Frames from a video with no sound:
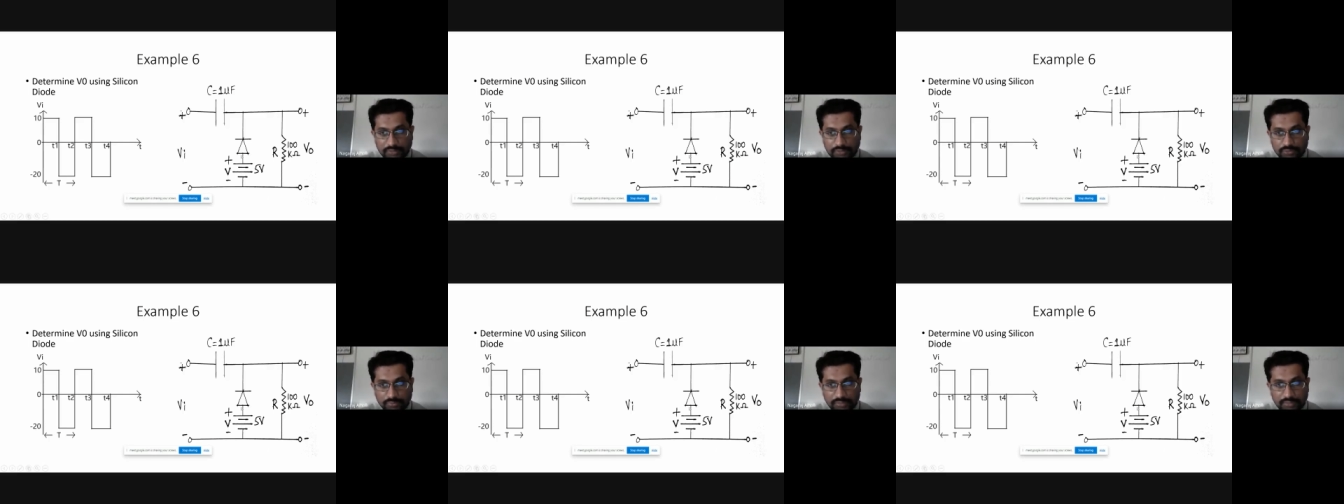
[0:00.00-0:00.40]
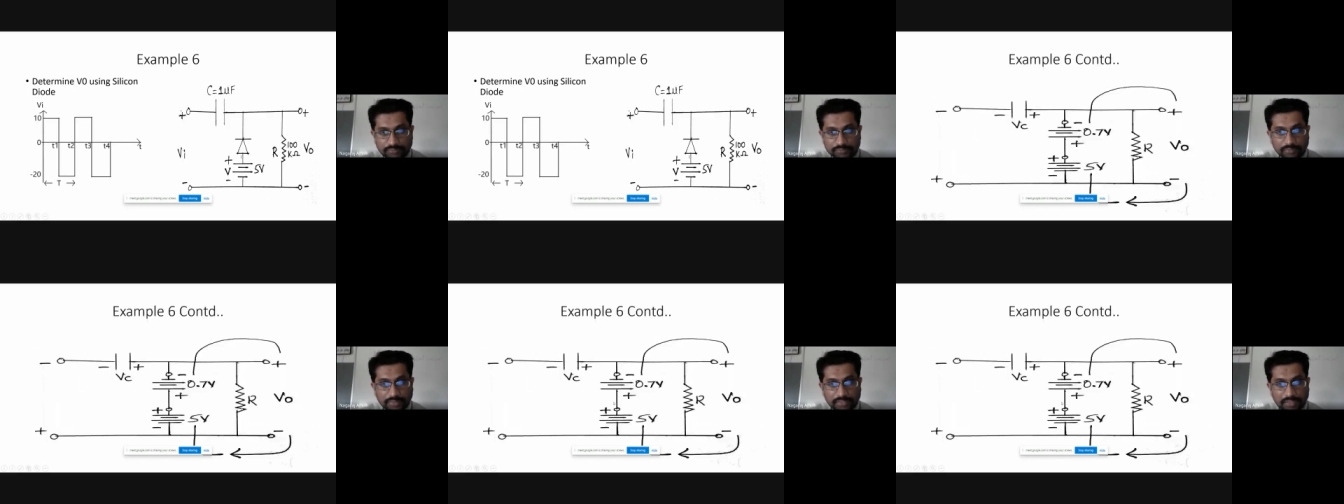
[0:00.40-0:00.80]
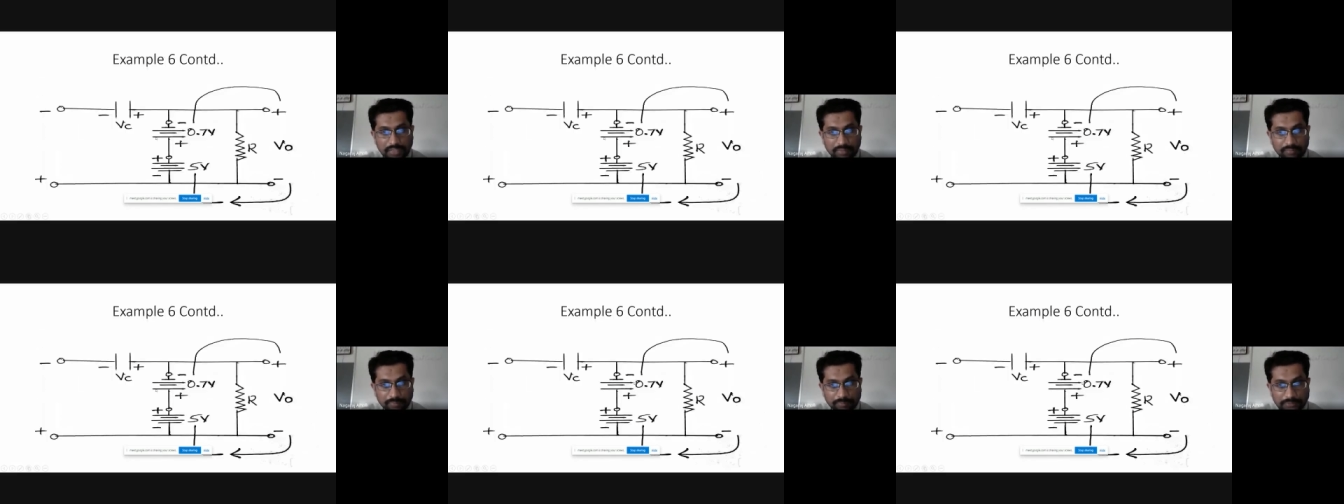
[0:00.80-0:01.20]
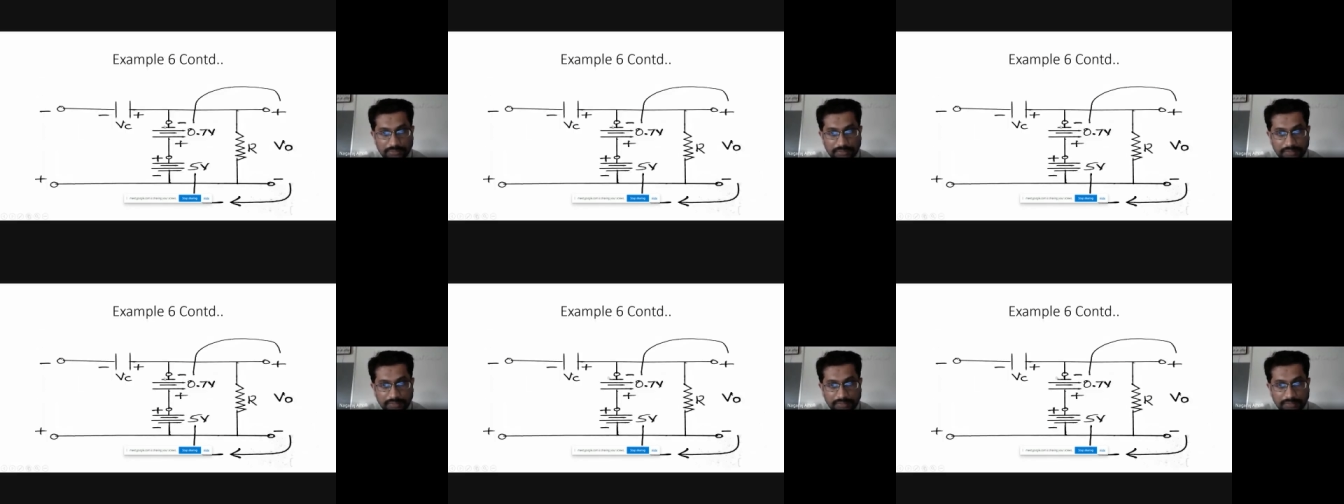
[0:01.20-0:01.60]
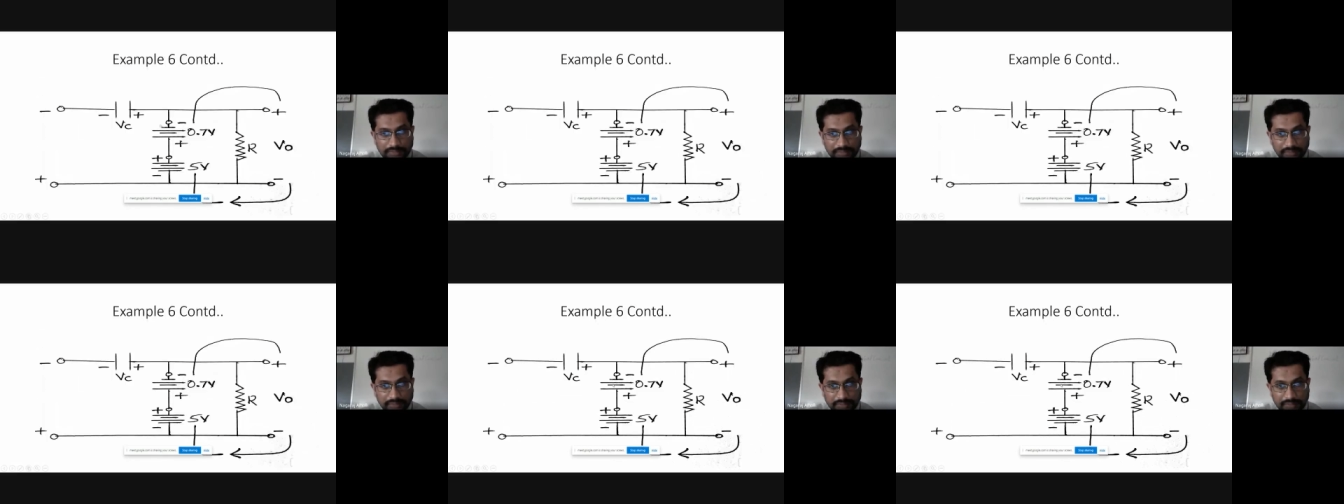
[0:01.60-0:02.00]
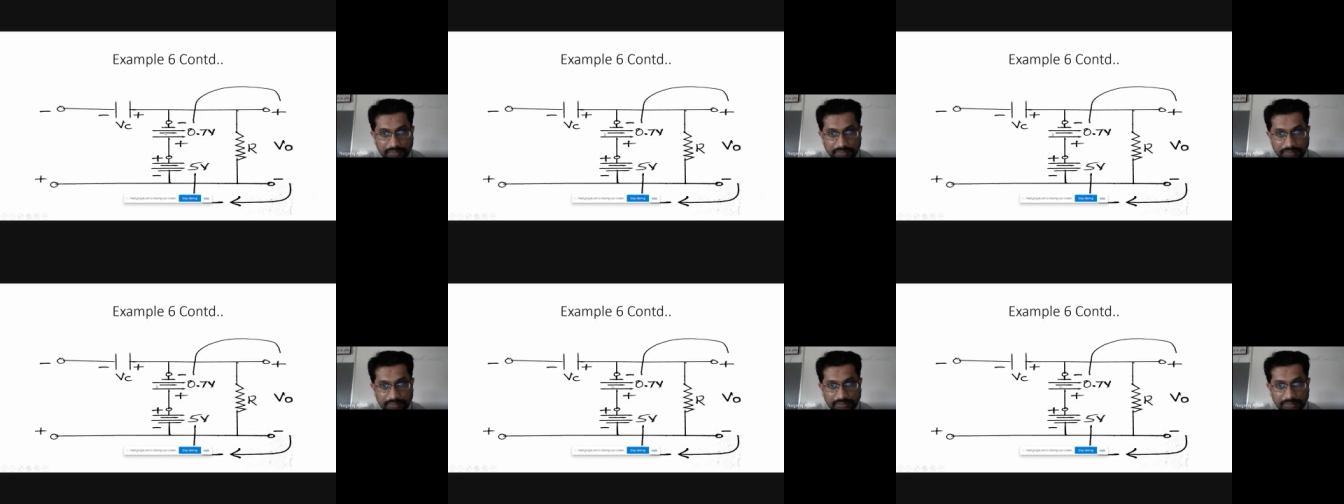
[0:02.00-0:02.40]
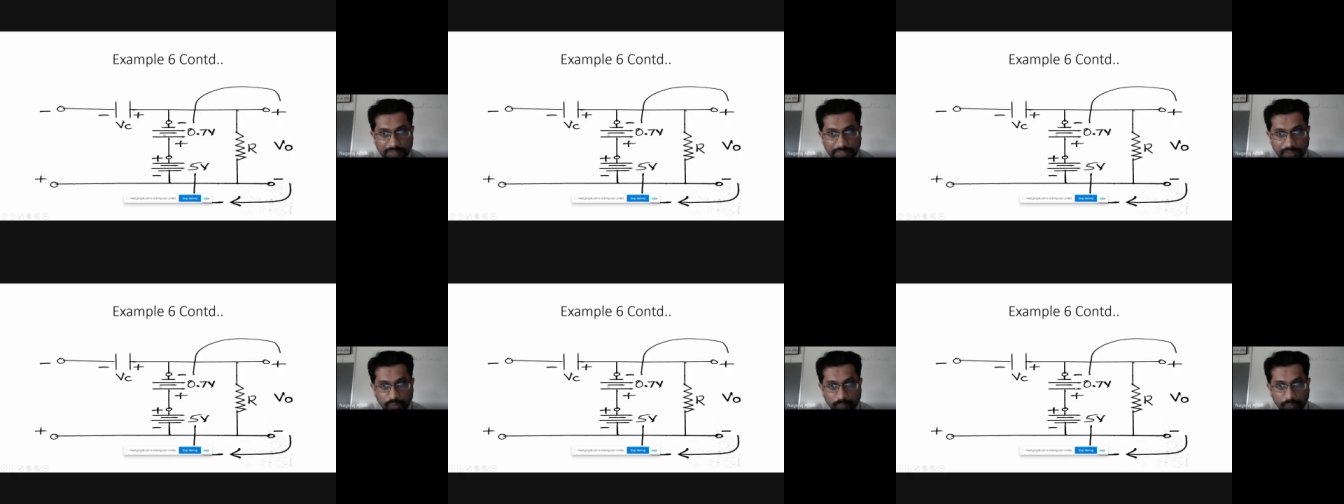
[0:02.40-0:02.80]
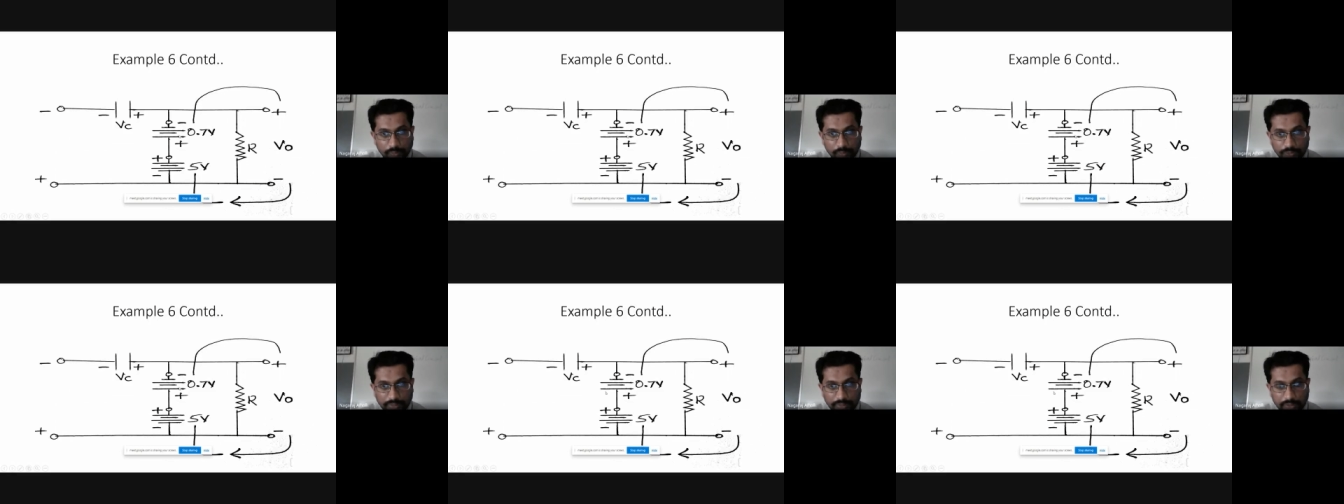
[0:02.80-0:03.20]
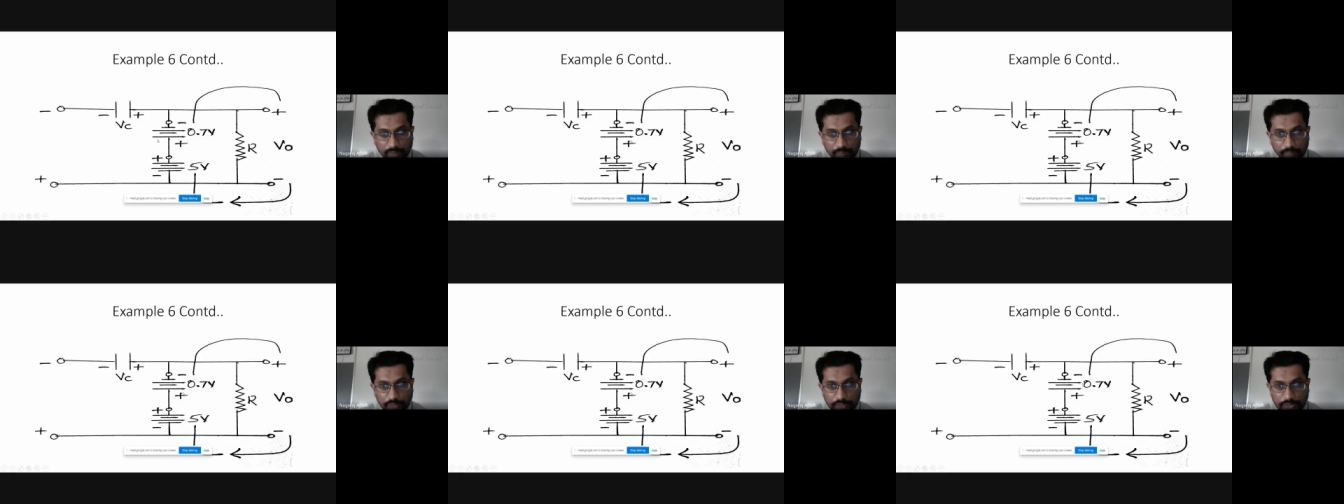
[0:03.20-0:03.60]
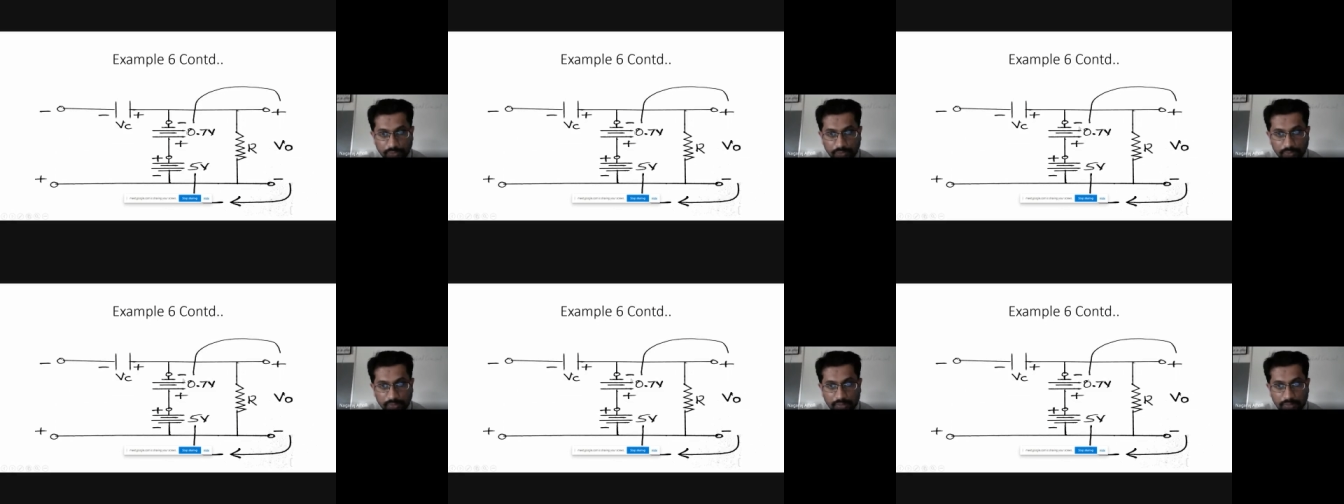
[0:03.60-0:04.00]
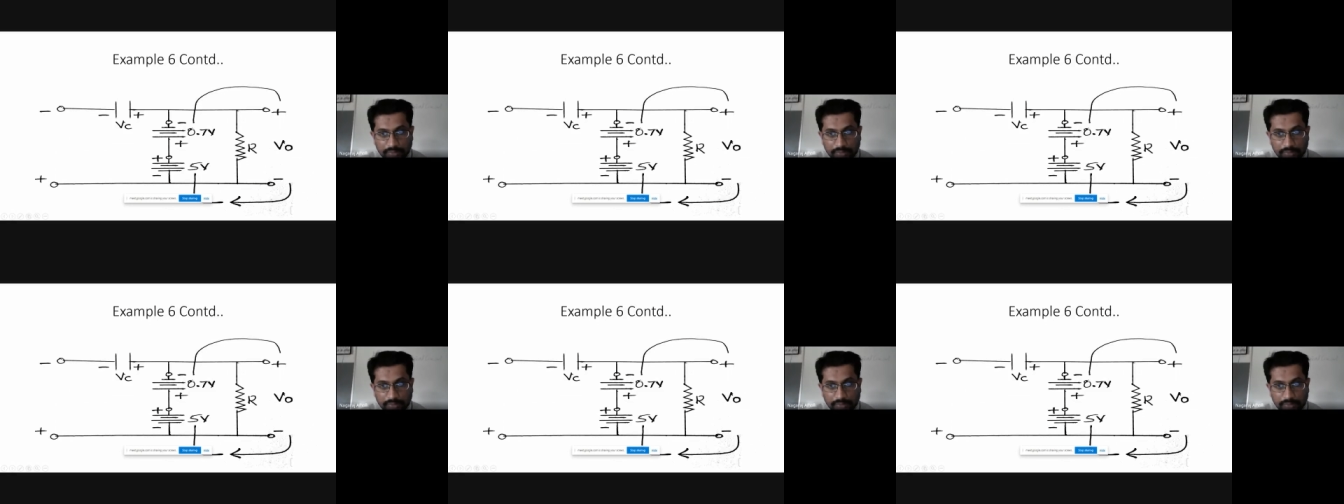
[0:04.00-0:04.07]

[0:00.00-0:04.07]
So that's why I have represented here that is negative positive, negative positive,